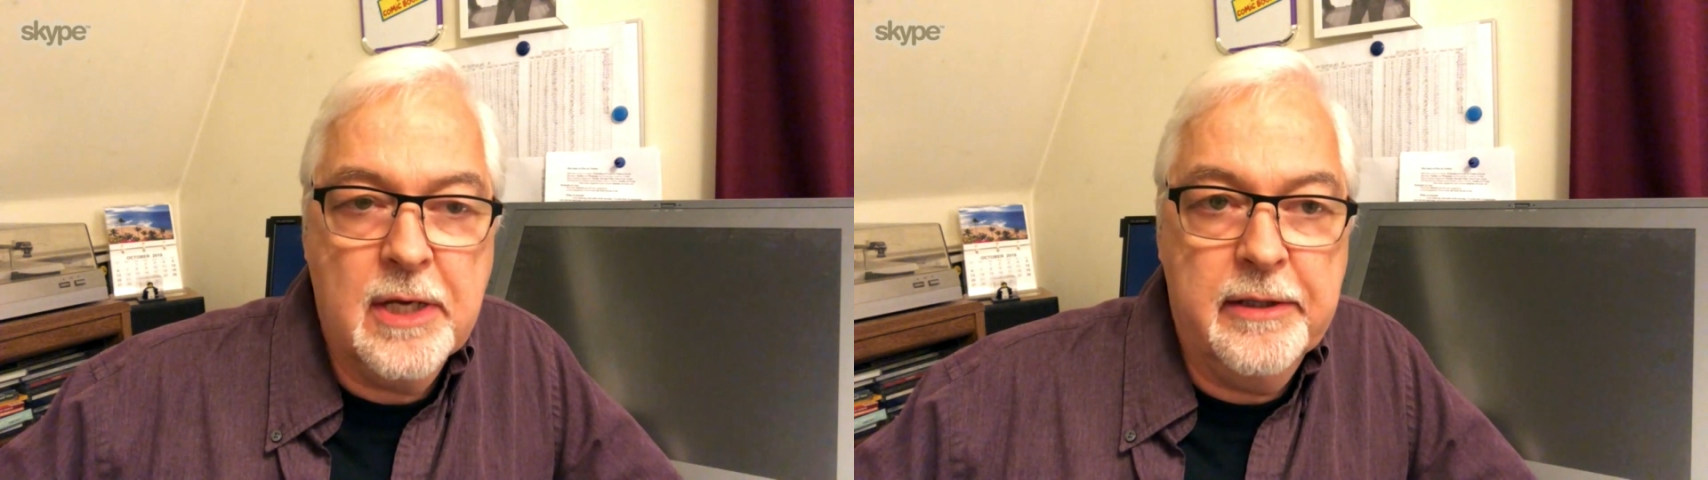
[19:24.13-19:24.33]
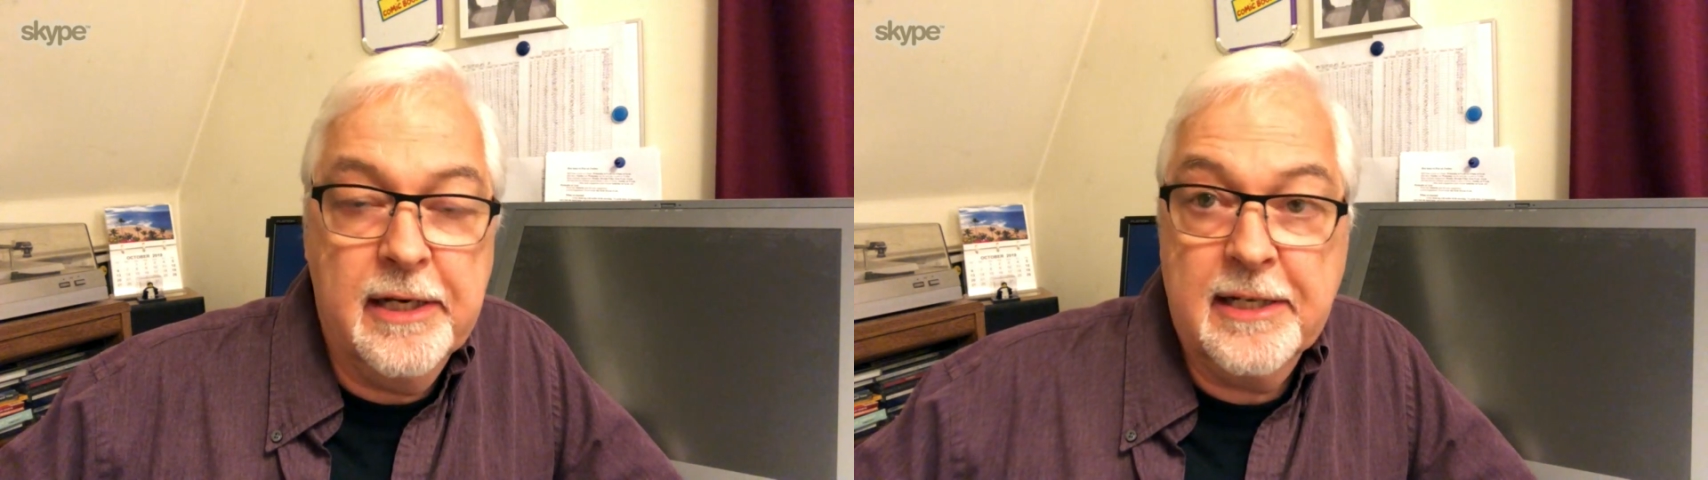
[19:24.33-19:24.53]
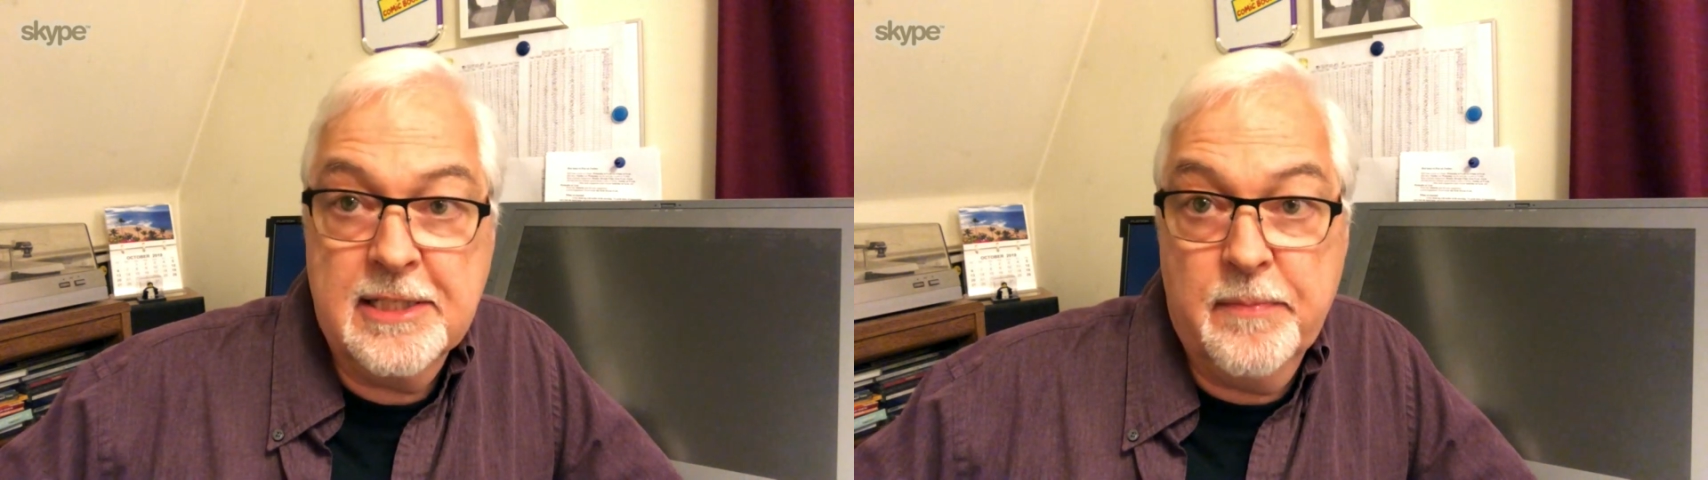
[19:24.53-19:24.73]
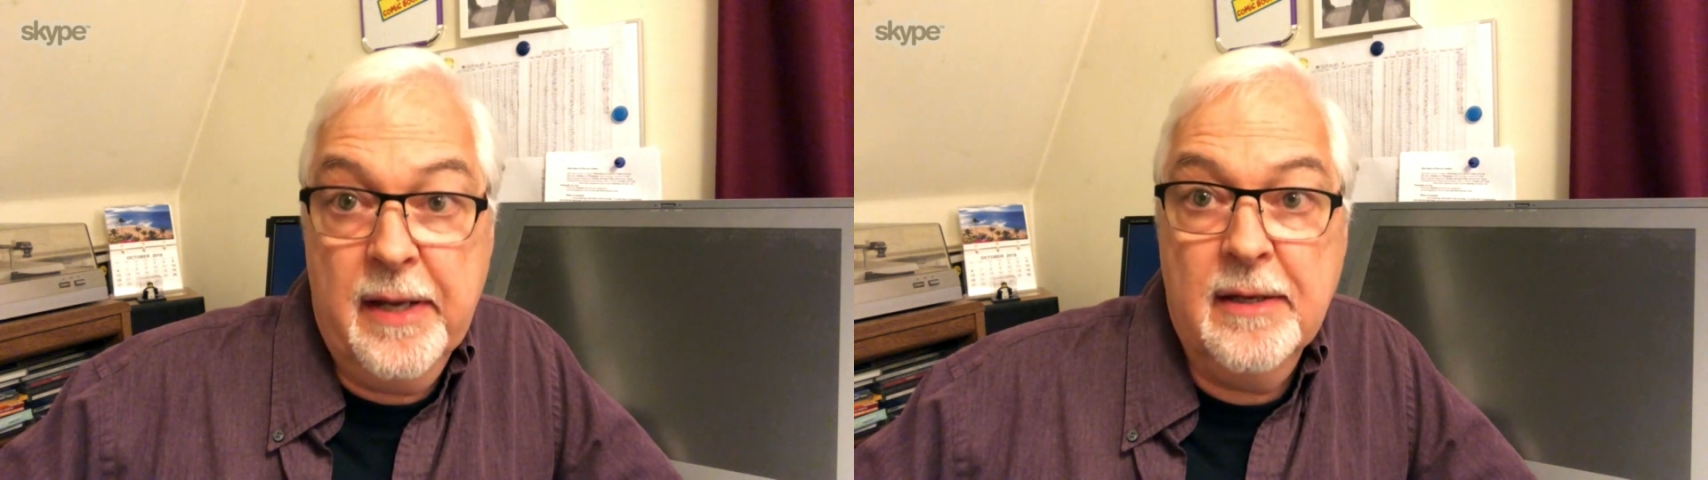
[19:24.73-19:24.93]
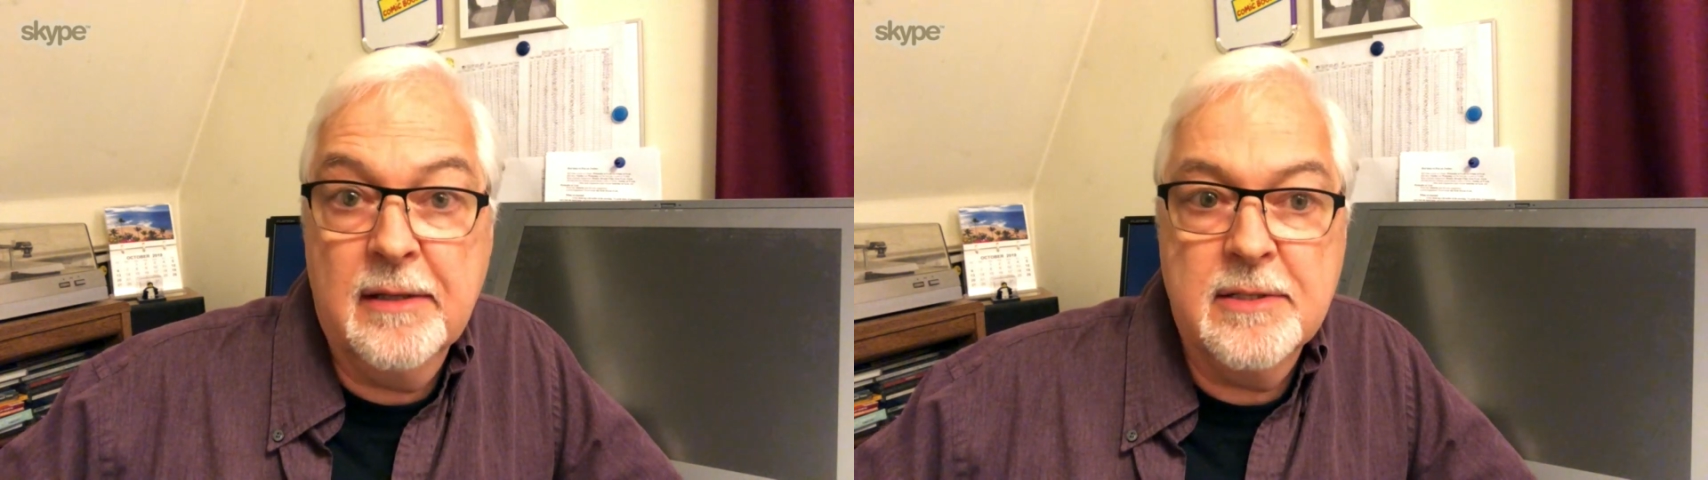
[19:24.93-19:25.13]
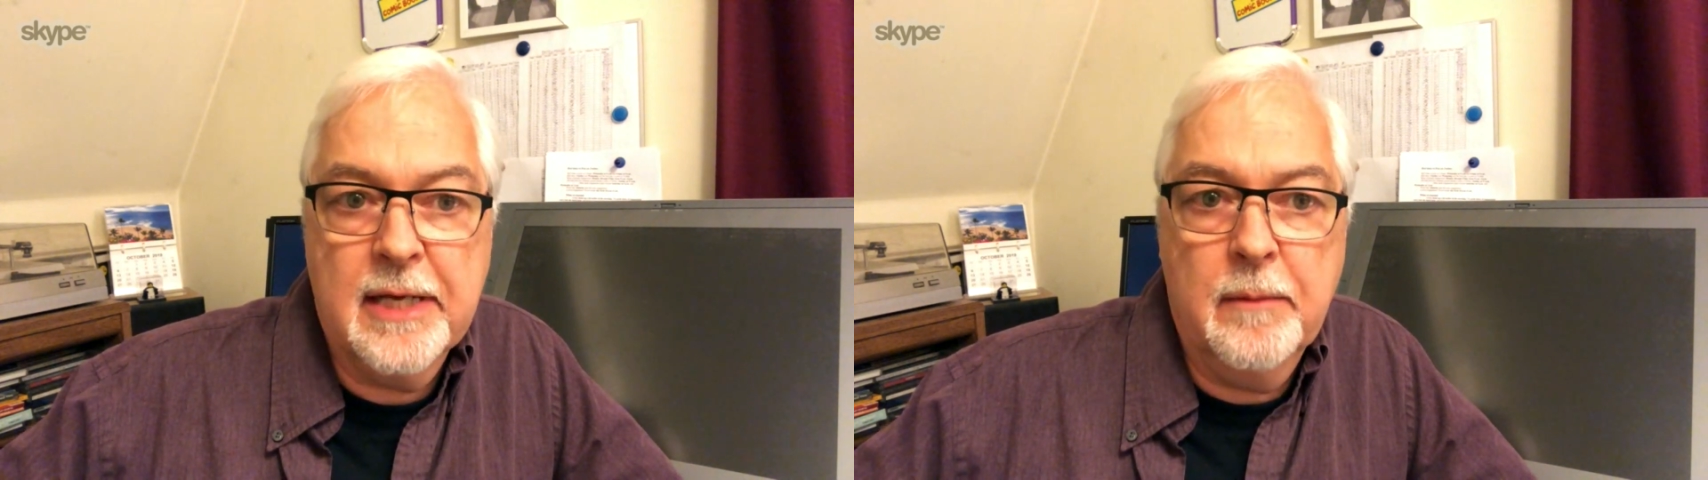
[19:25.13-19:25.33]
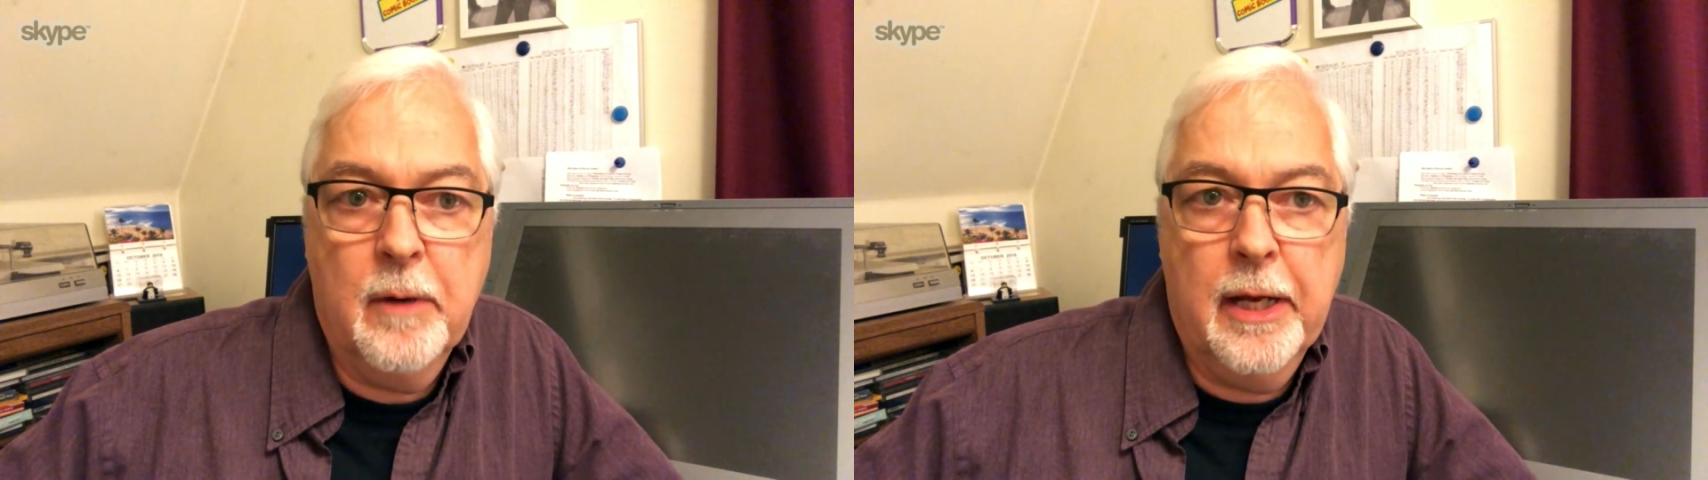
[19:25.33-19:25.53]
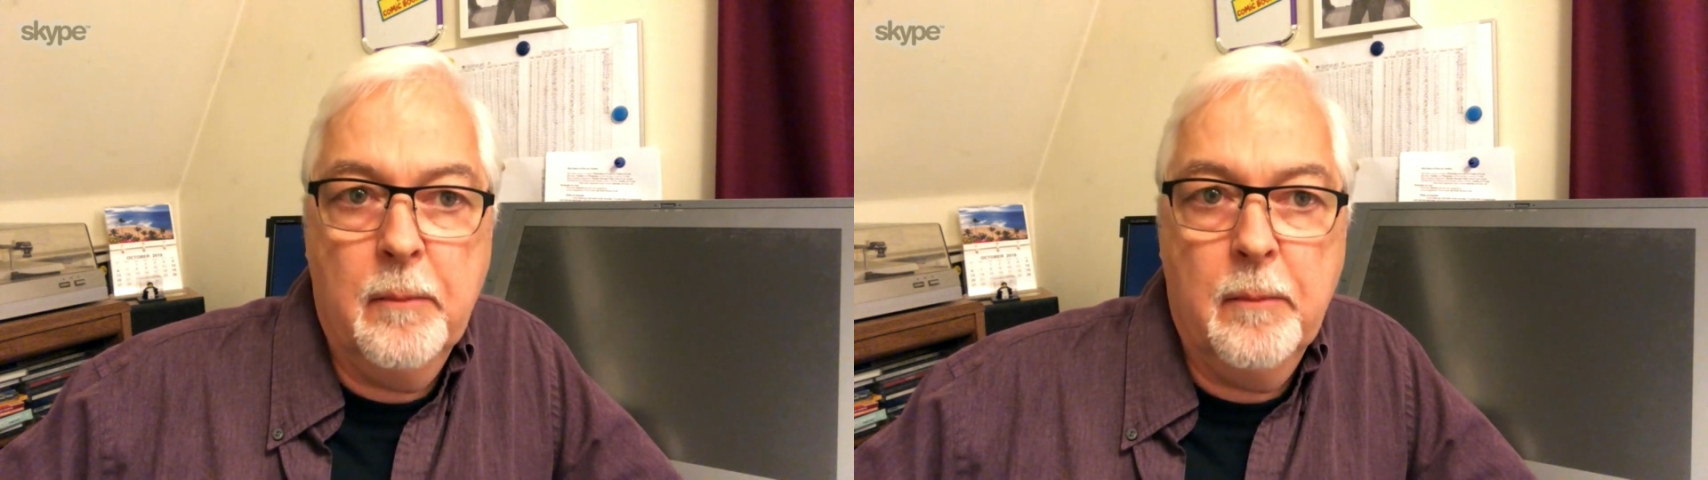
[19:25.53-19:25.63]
and it expands and